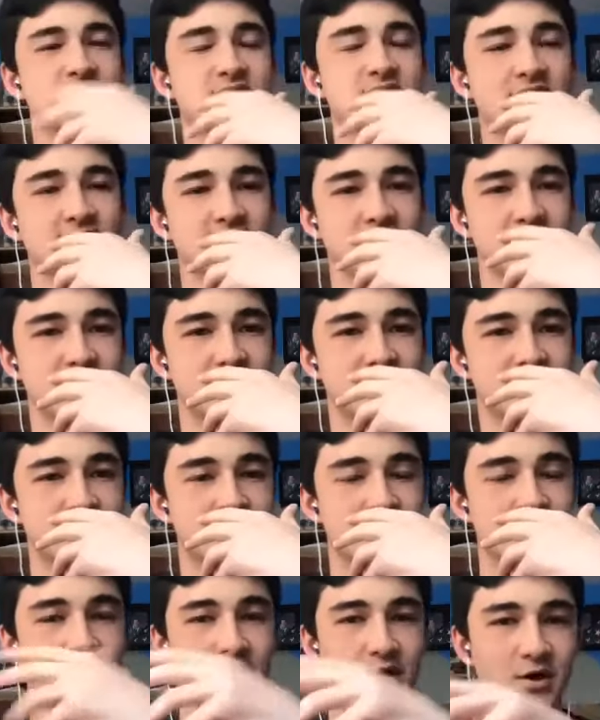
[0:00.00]
this
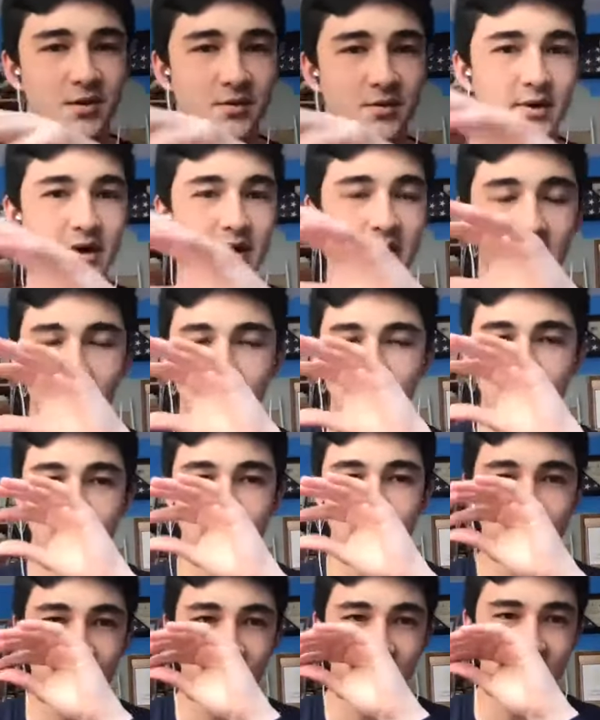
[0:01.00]
club
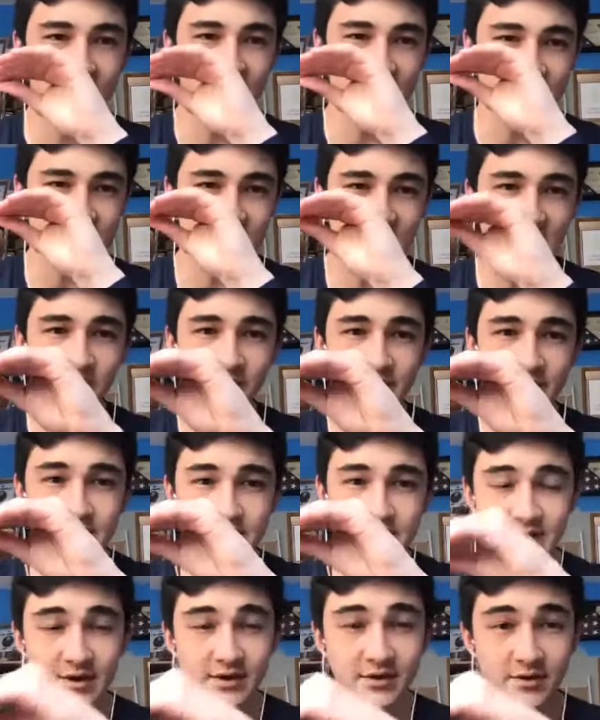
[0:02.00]
been established
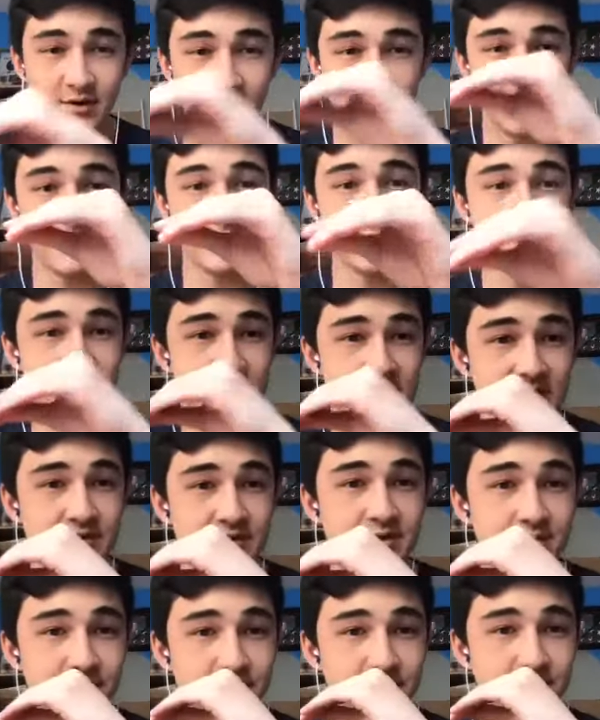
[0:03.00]
in other FUSD
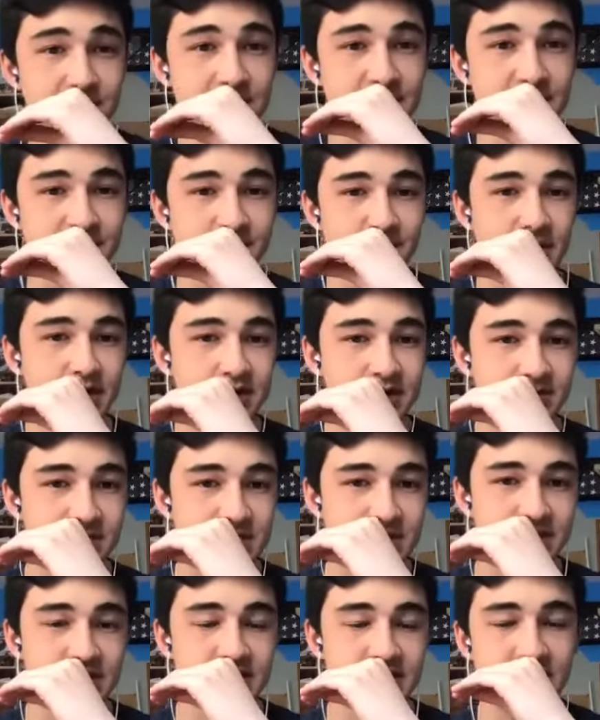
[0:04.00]
schools as well as
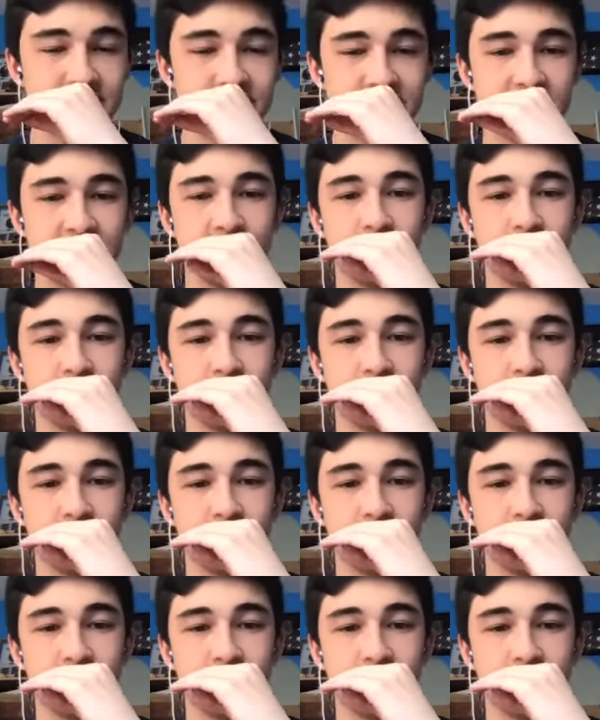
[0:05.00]
Mission San Jose?